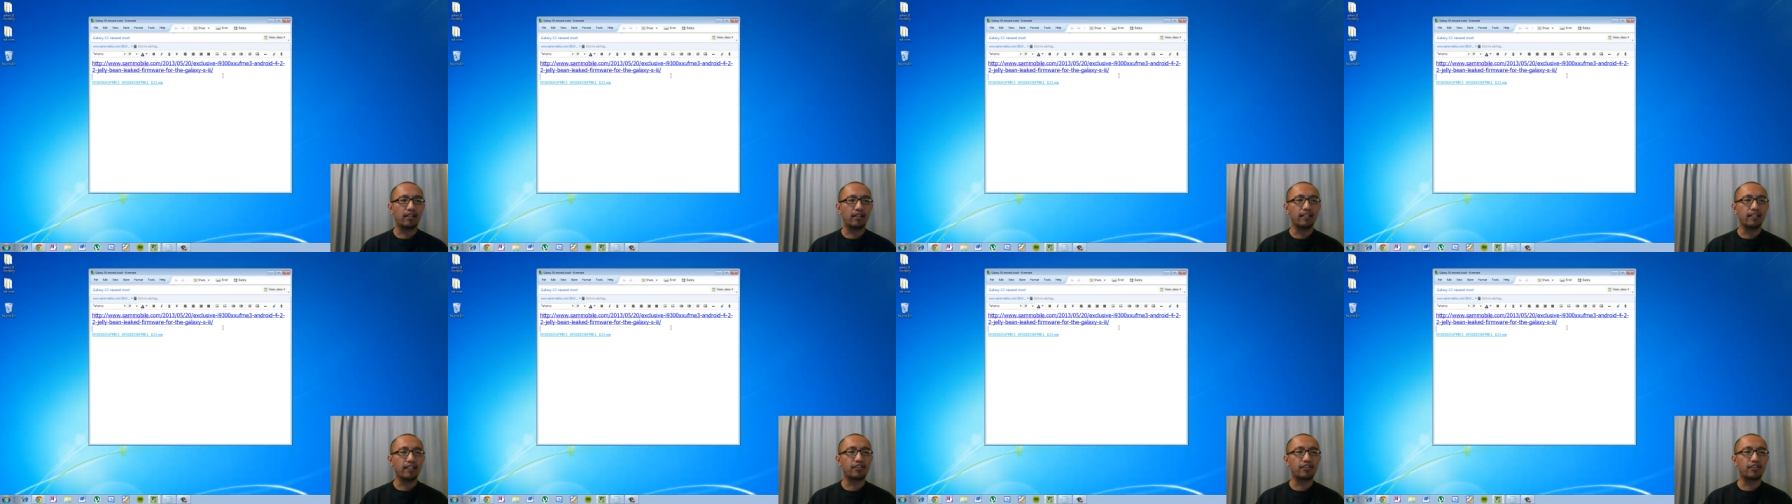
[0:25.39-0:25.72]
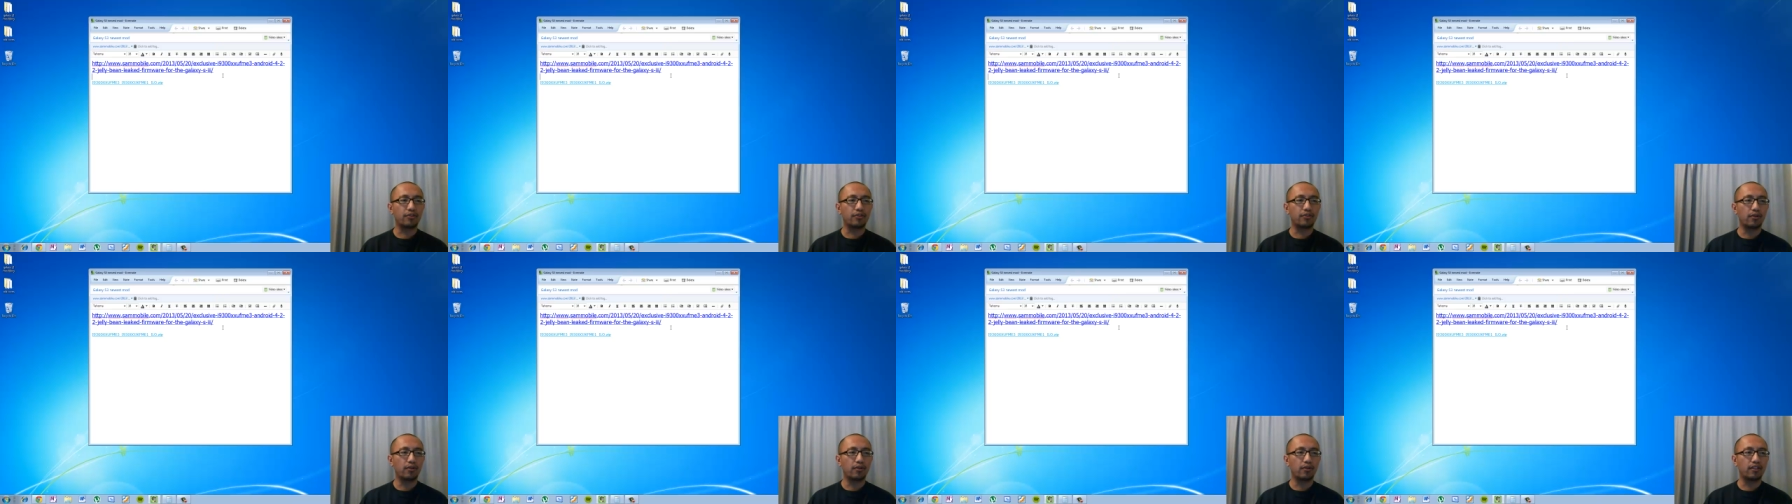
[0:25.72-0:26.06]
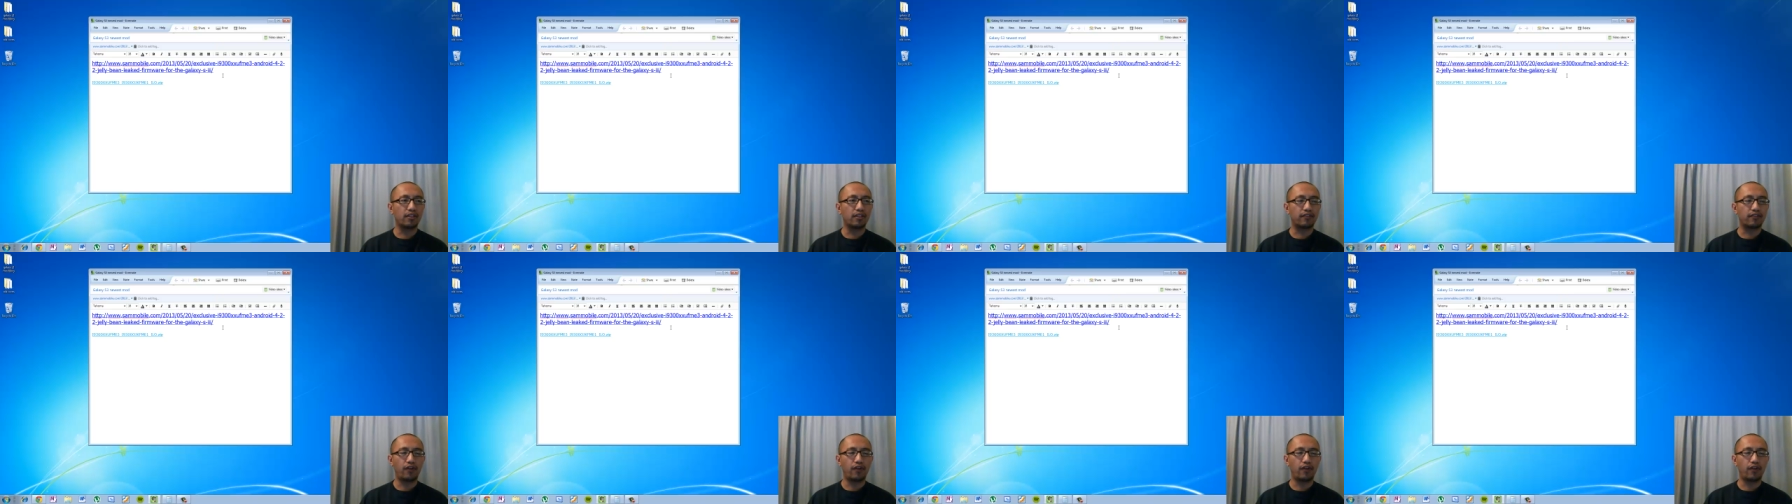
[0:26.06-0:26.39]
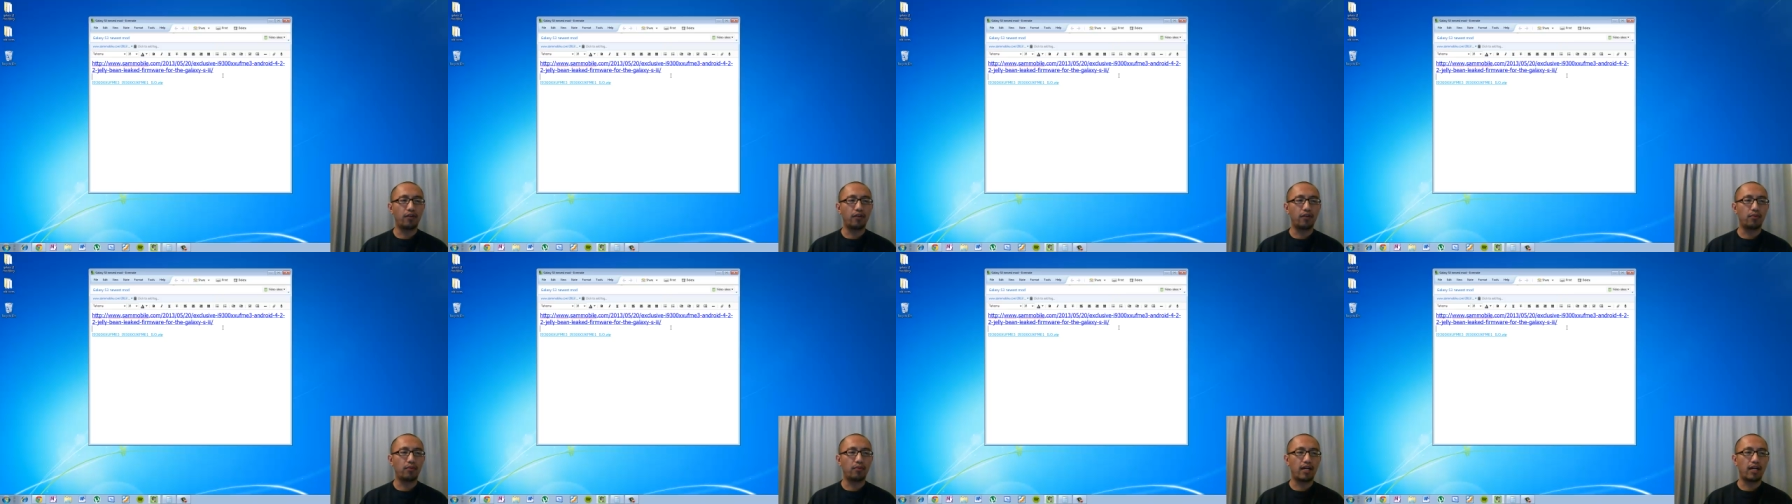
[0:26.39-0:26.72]
install this
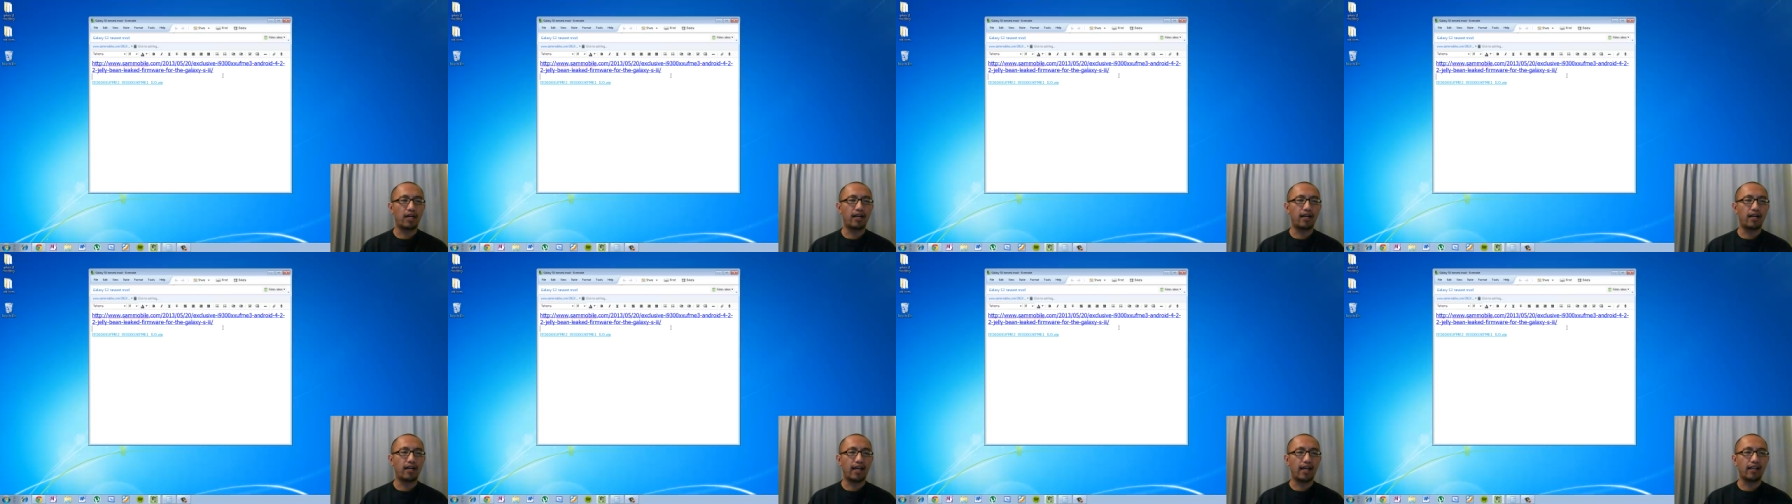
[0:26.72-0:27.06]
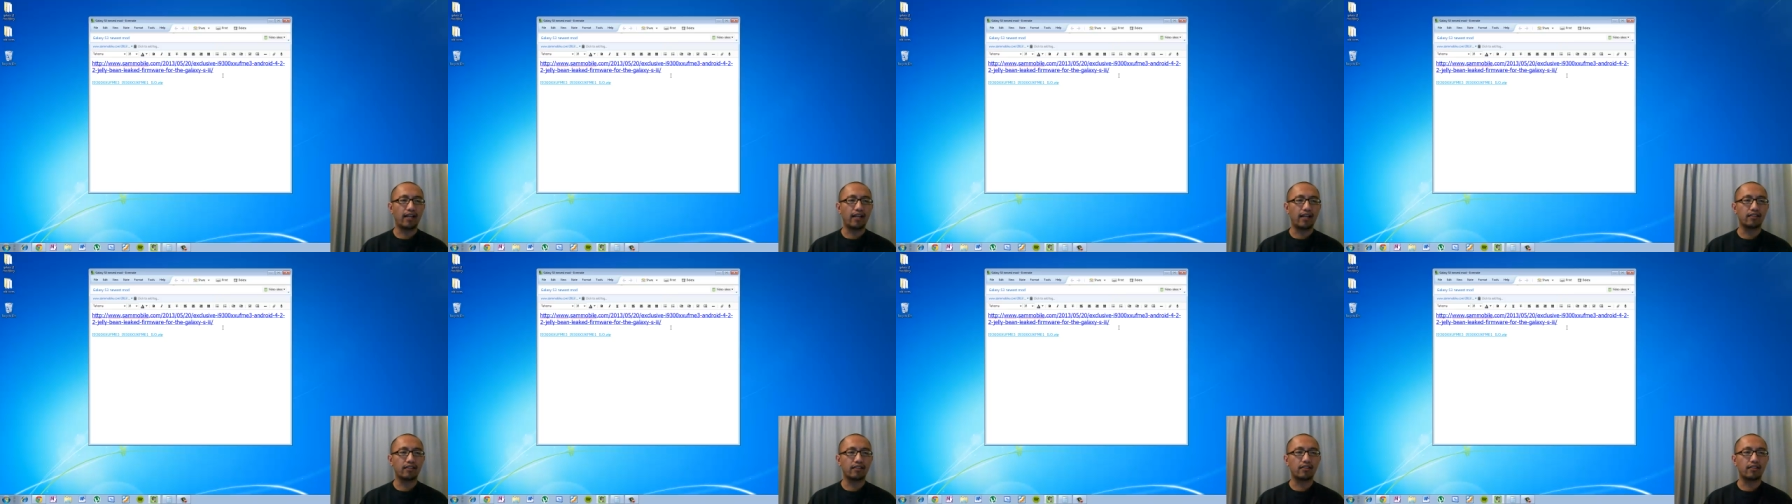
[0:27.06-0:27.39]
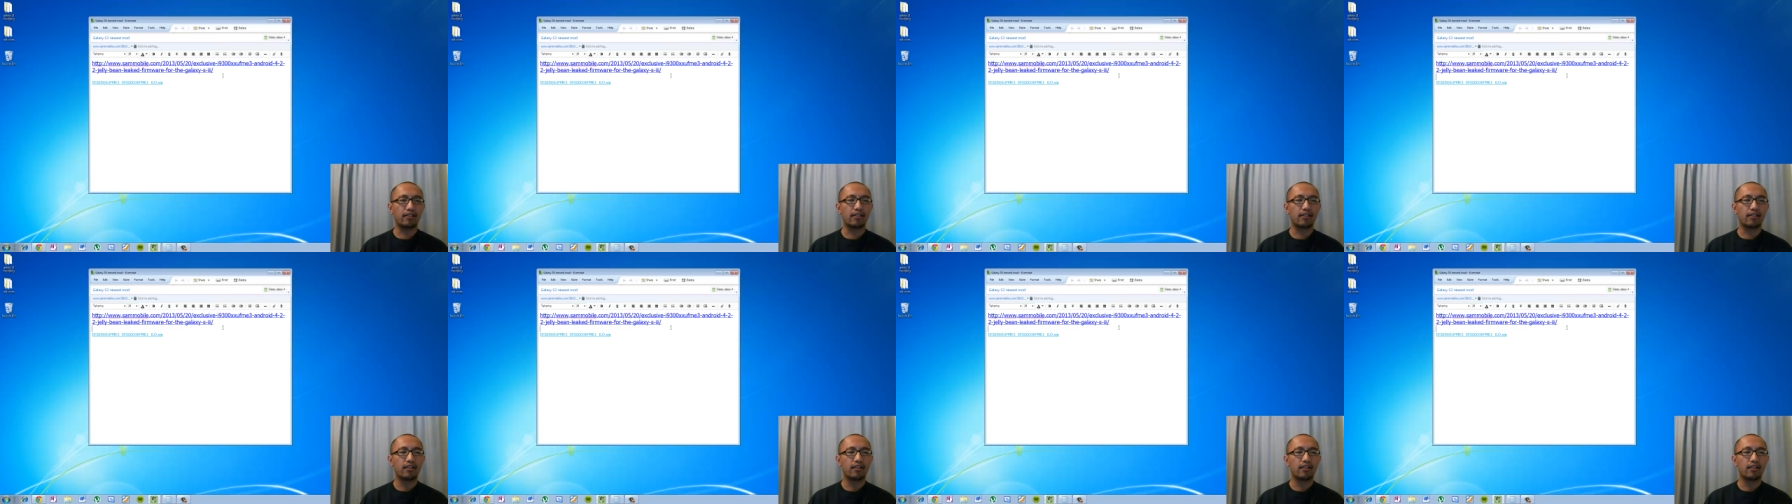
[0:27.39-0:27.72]
firmware and